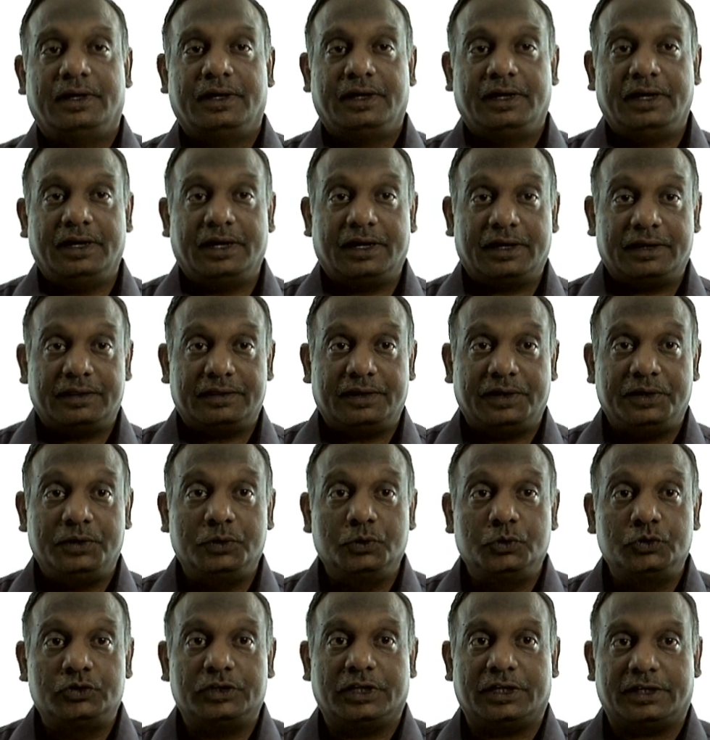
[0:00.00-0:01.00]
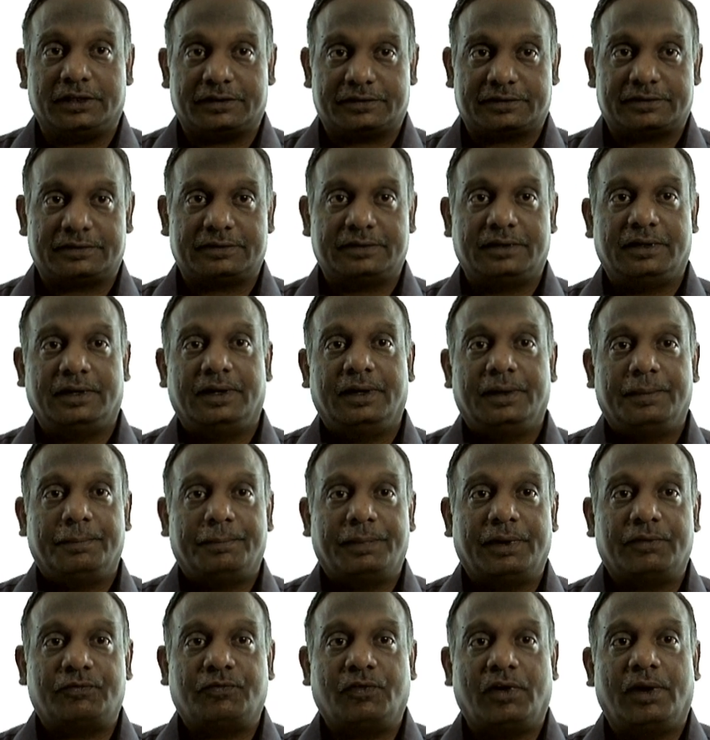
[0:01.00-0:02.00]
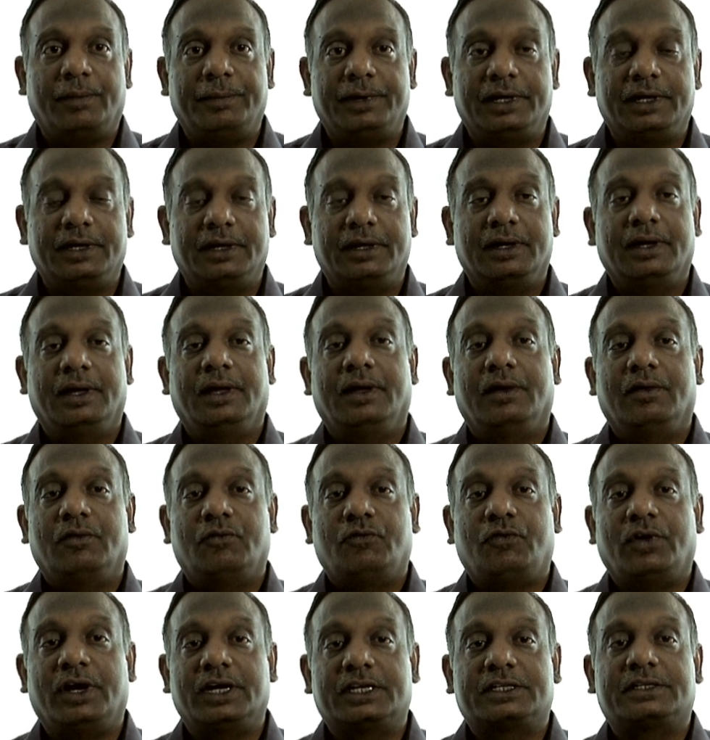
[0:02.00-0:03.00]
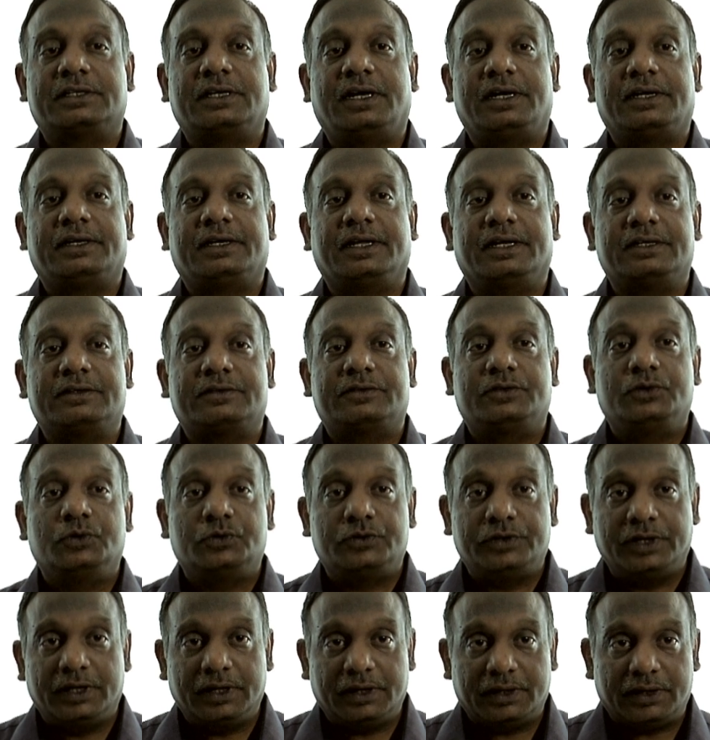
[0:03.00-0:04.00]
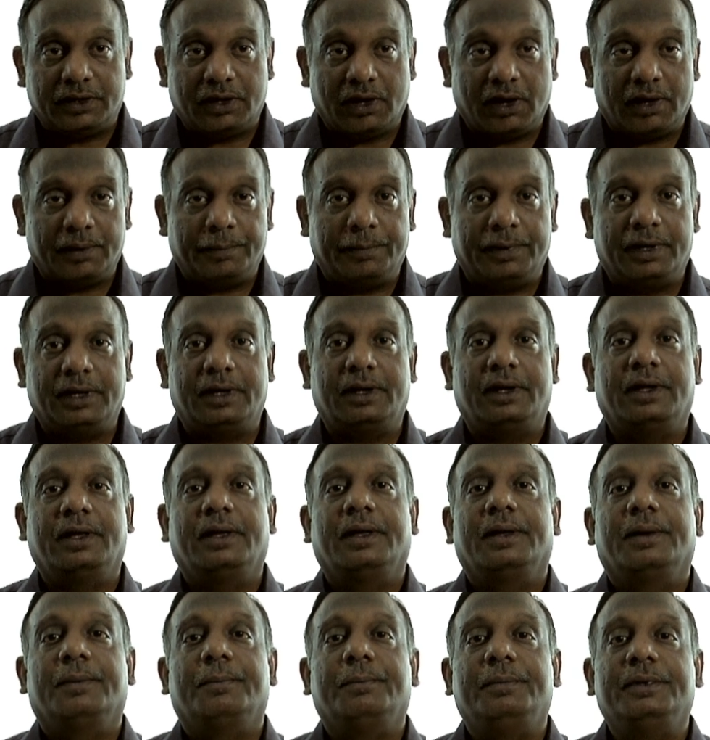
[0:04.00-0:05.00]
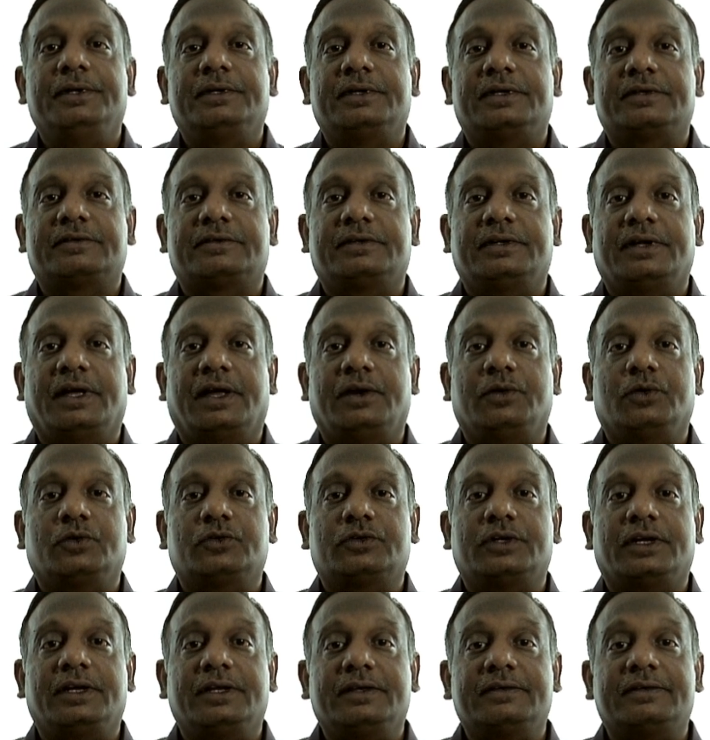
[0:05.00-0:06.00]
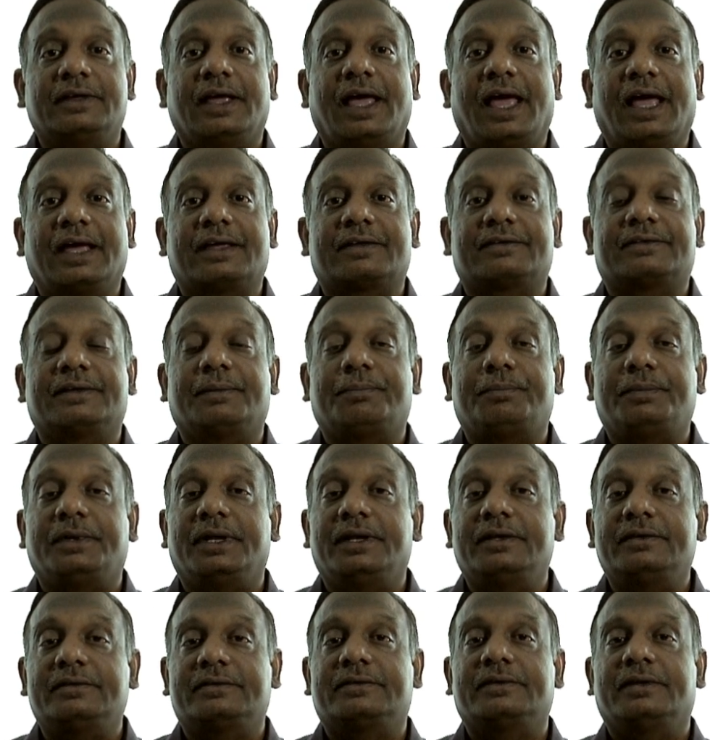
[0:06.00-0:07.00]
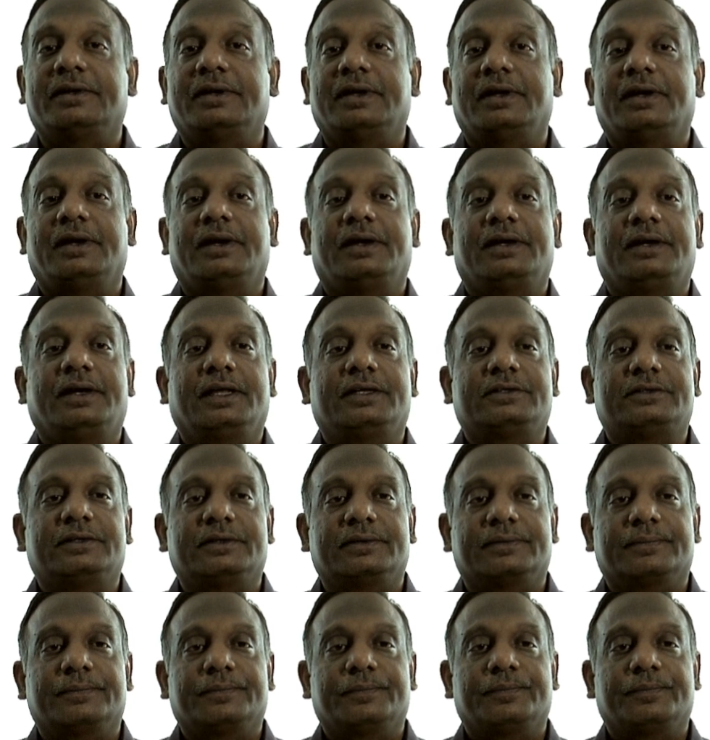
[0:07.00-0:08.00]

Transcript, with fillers: Here the users performing functional tests using normal business scenarios, that is acceptance testing.